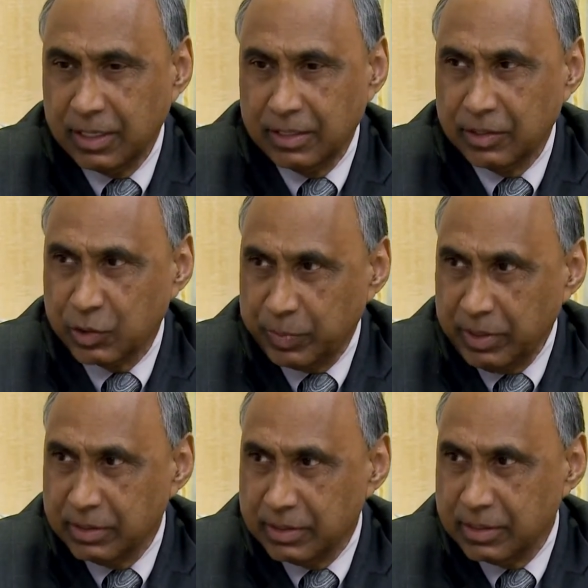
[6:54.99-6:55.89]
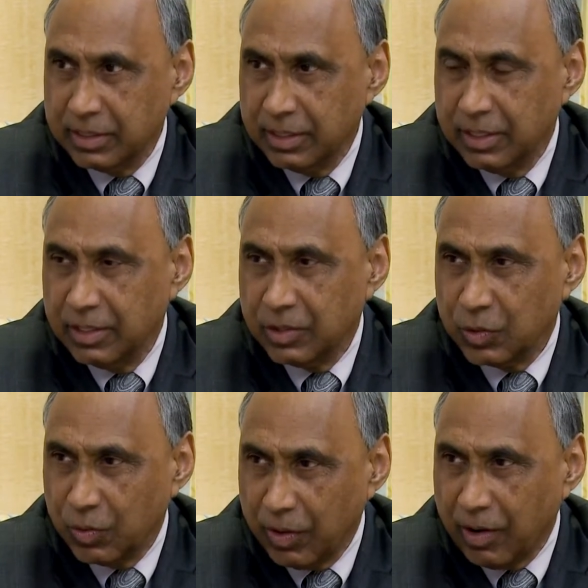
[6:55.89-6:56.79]
and the experience
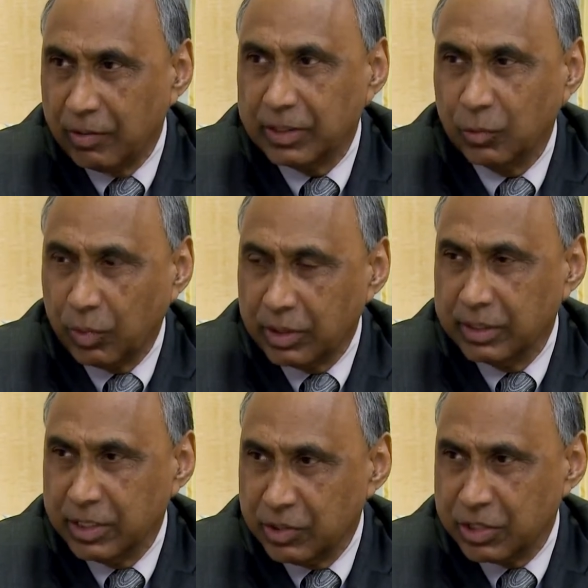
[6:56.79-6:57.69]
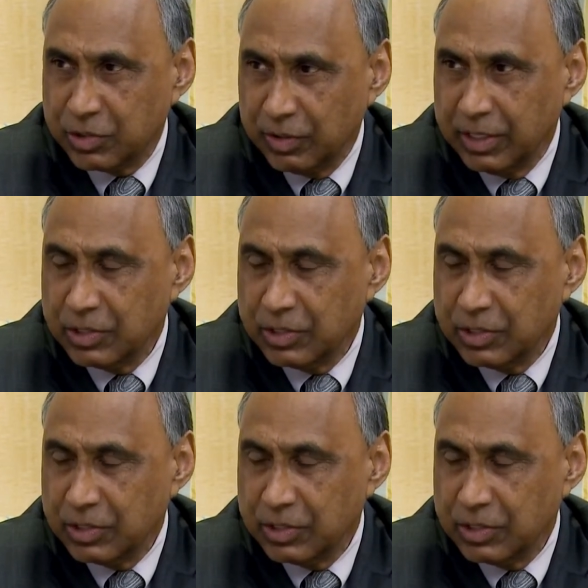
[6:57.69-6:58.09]
to go out and work in the industry.